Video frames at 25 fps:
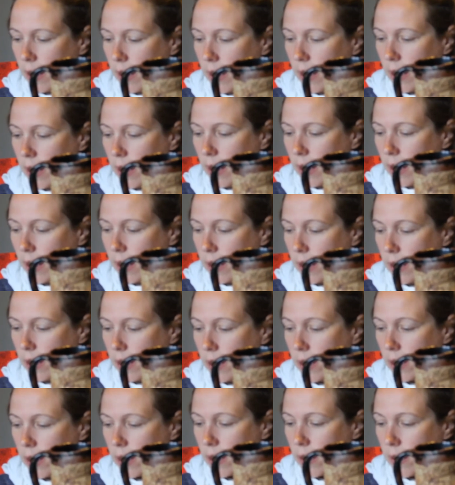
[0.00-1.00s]

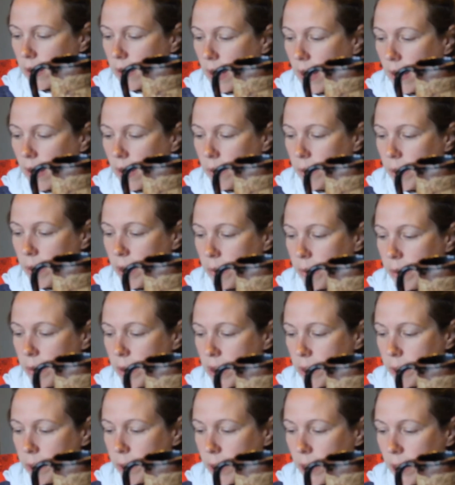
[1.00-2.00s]
And the element and
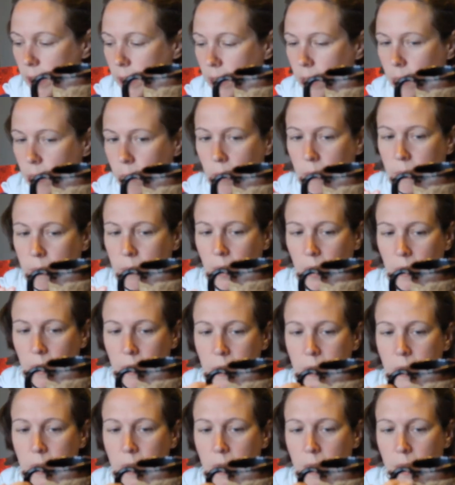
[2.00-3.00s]
principle here, we've
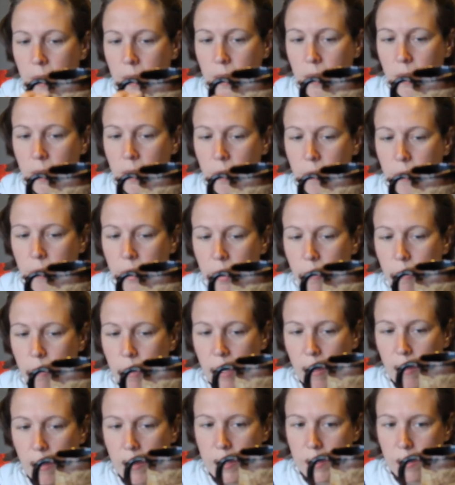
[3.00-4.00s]
got line created
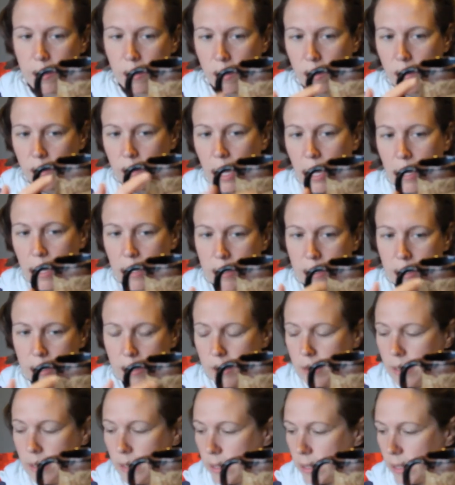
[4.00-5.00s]
by all these little cracks
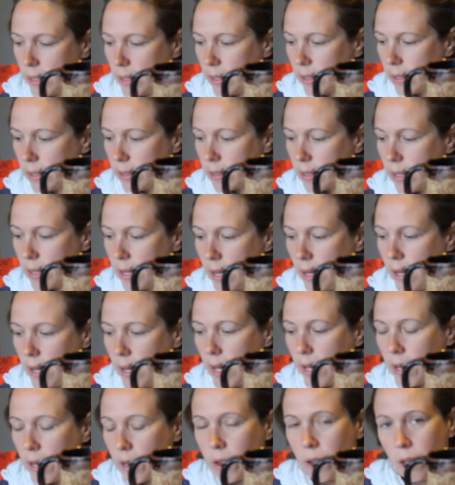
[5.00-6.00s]
and details,
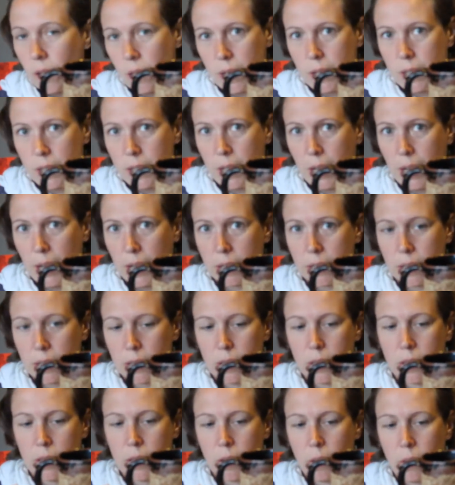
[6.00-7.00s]
and context.
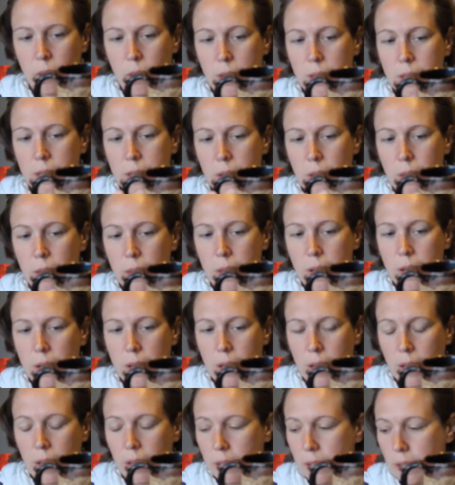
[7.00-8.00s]
And so these little
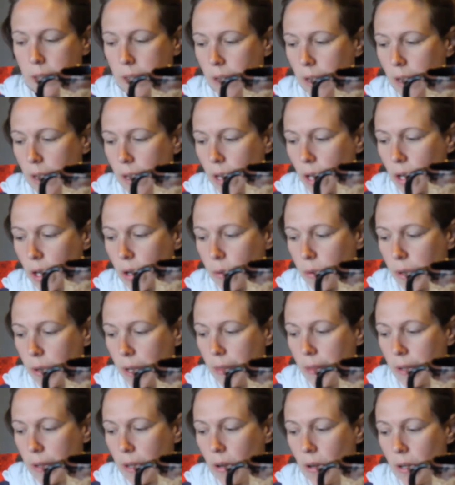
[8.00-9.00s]
lines
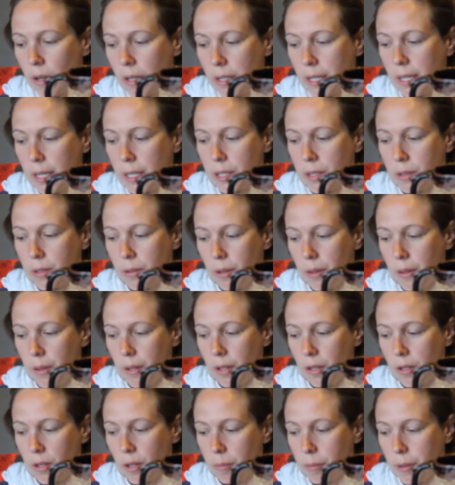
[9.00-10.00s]
create the context, or the
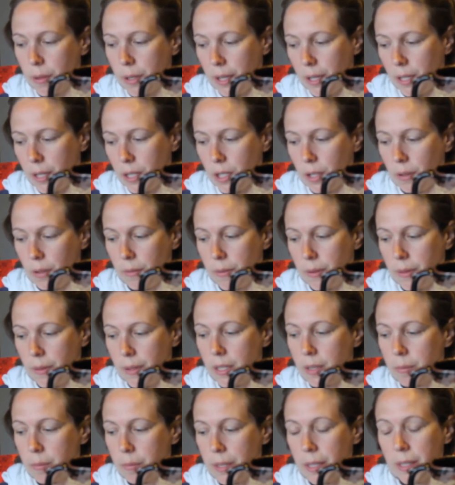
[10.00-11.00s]
interpretation for
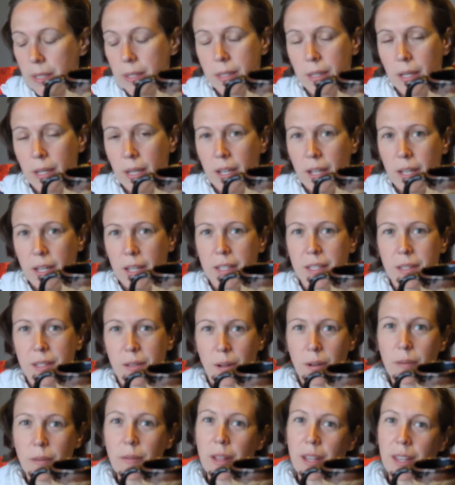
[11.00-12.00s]
this piece is
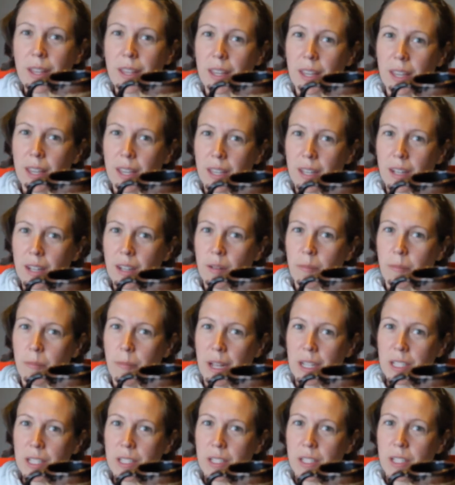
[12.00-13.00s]
sort of like hidden
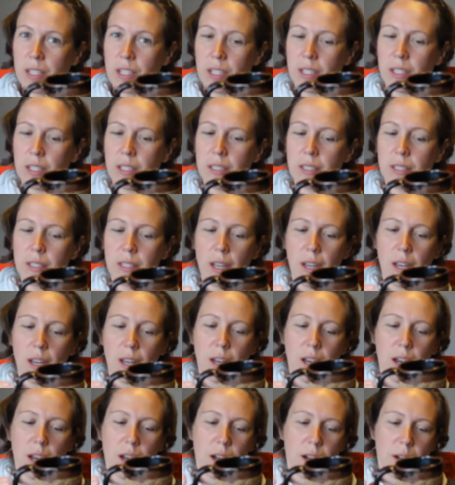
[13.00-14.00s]
messages,
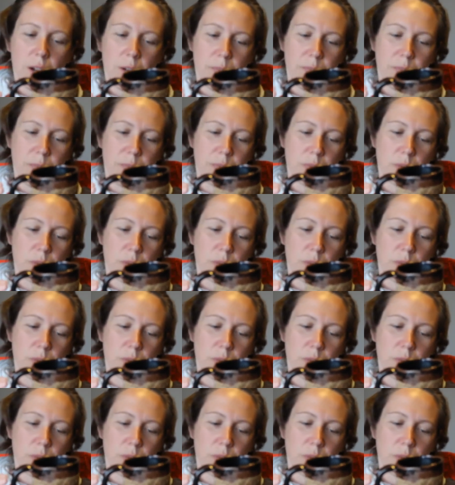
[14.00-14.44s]
and